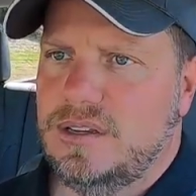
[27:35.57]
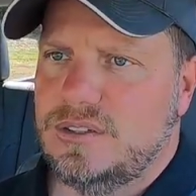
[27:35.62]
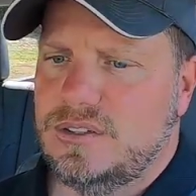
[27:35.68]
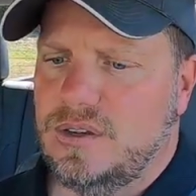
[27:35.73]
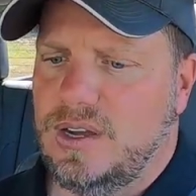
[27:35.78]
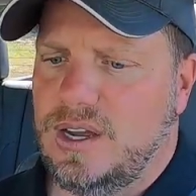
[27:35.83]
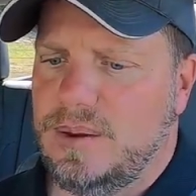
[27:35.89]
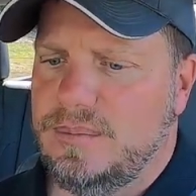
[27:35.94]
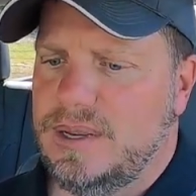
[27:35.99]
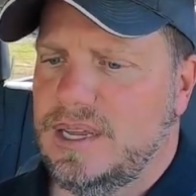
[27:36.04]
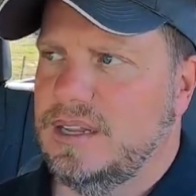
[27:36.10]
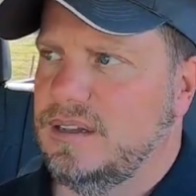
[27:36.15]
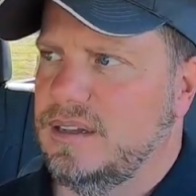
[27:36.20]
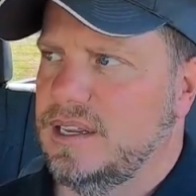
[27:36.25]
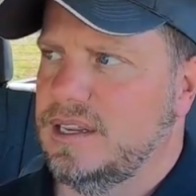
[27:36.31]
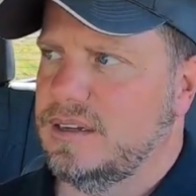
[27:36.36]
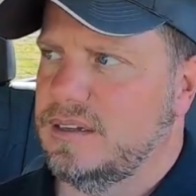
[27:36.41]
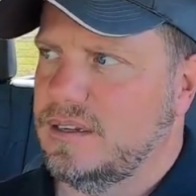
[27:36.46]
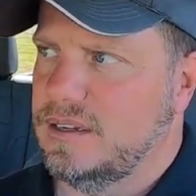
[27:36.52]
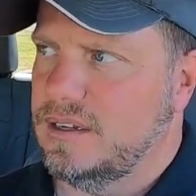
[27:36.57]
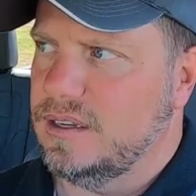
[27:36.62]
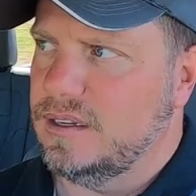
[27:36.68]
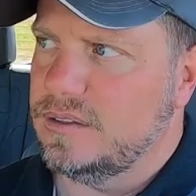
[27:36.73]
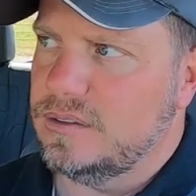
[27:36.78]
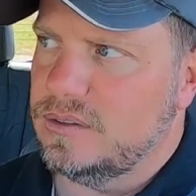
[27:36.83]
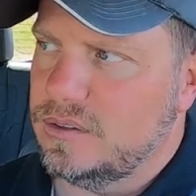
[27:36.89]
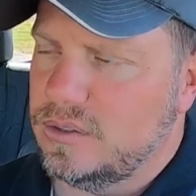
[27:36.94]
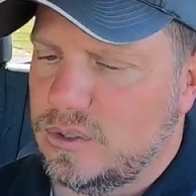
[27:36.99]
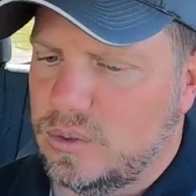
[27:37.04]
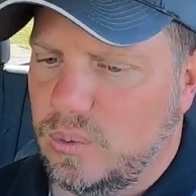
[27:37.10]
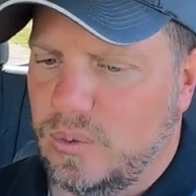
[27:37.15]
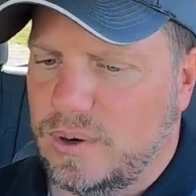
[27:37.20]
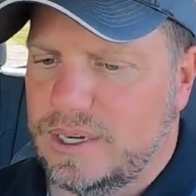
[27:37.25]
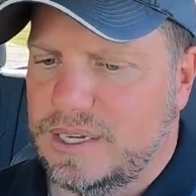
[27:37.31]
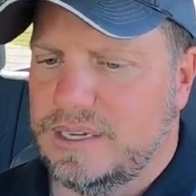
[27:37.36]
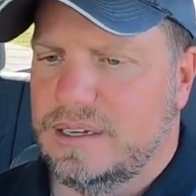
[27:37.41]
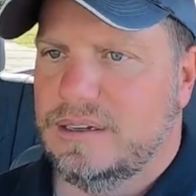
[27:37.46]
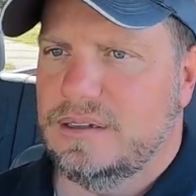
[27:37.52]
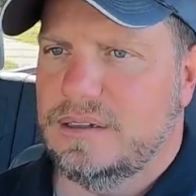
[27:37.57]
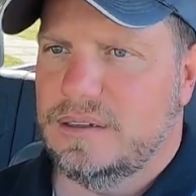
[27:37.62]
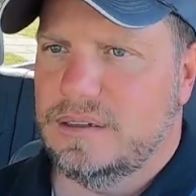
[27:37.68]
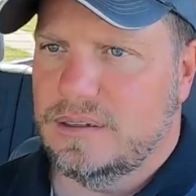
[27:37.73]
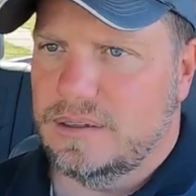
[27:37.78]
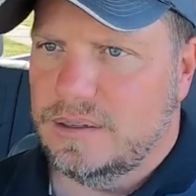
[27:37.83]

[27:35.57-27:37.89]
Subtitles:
So I'm at like 20.